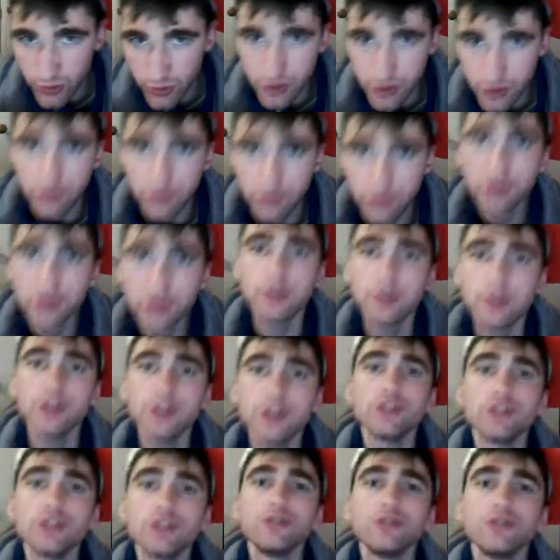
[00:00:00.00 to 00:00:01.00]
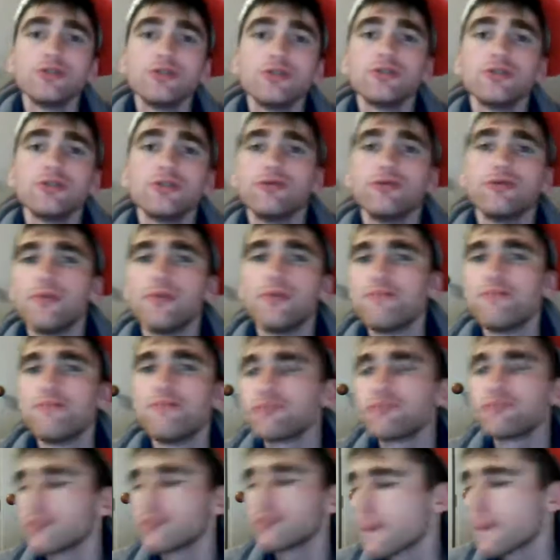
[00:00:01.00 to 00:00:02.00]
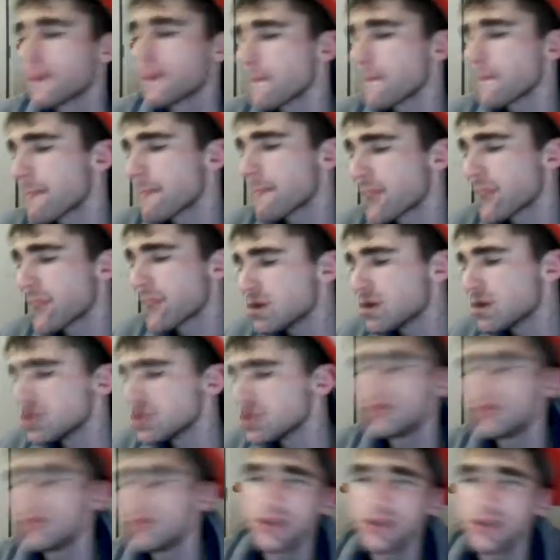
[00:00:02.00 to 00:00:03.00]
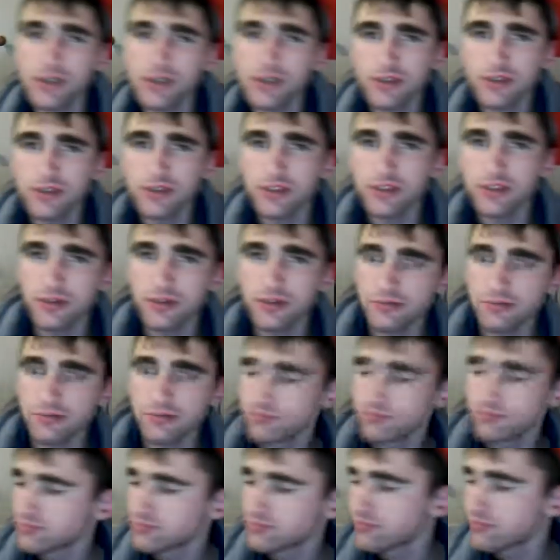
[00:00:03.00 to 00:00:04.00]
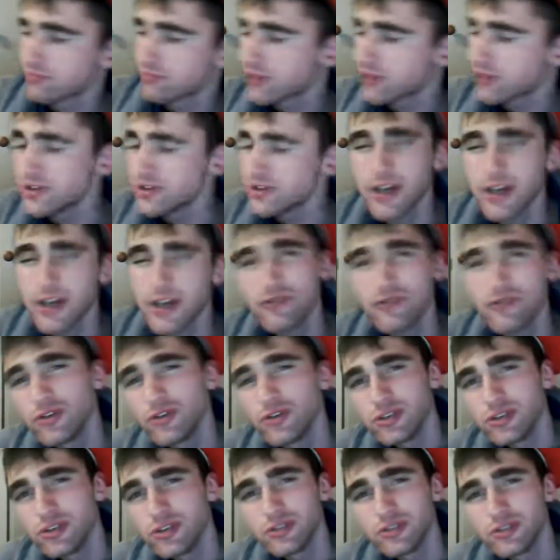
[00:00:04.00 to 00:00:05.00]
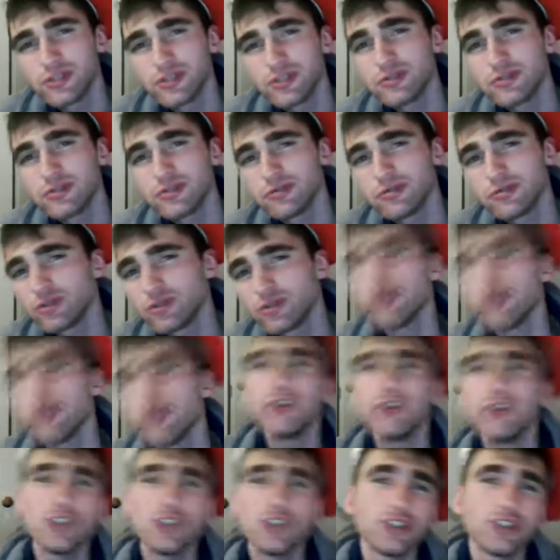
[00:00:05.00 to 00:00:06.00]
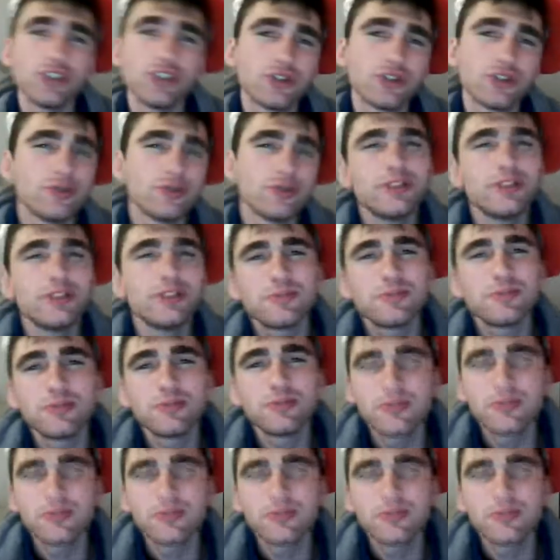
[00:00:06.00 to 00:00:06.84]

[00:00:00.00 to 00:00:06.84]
the different dimensions of chewiness and savouriness, crunch, crisp.